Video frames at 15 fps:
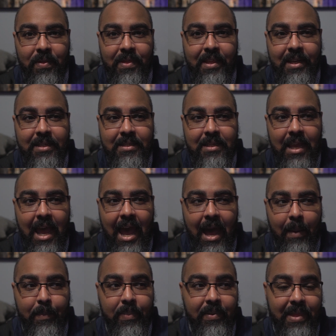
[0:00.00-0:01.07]
this
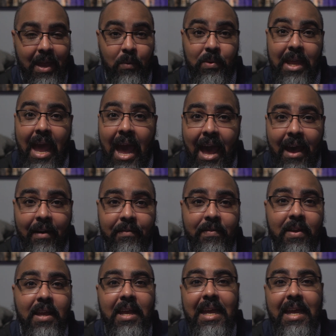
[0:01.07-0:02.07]
app that we have